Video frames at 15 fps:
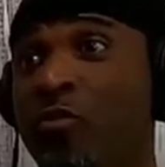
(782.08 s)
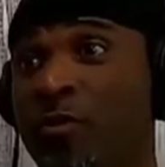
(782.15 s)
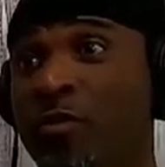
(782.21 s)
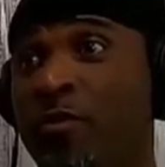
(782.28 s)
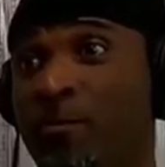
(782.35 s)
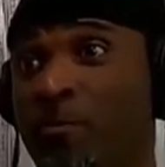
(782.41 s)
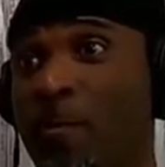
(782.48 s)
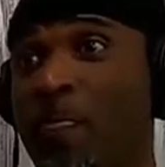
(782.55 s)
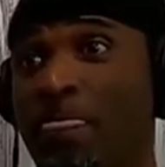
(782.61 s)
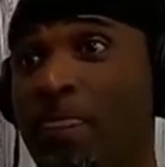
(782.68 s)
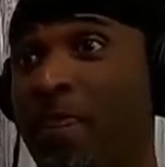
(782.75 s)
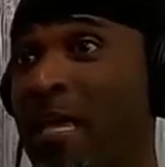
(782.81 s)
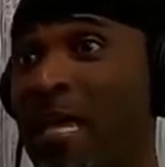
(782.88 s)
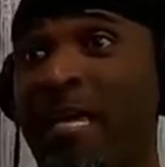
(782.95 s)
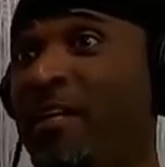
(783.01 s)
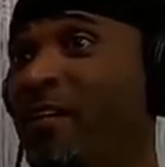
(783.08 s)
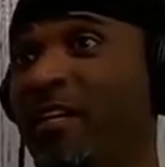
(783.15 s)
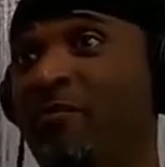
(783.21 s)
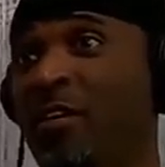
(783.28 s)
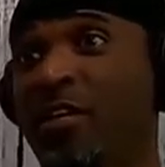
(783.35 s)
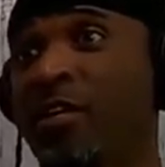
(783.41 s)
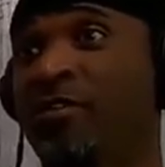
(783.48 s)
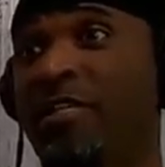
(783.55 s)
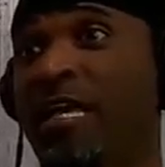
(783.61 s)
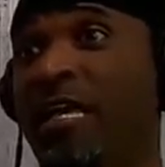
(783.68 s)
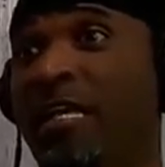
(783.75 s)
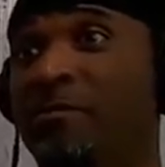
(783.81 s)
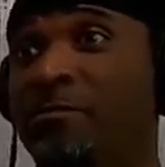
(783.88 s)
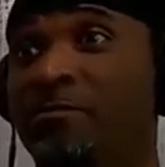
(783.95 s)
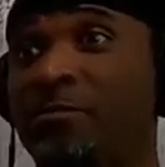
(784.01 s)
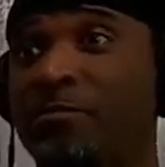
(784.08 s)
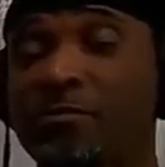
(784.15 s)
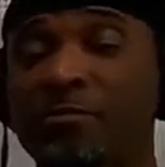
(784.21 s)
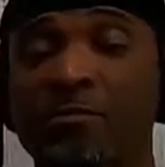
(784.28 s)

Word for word: Yeah, yeah, yeah. I ain't never yeah, heard that. Yeah.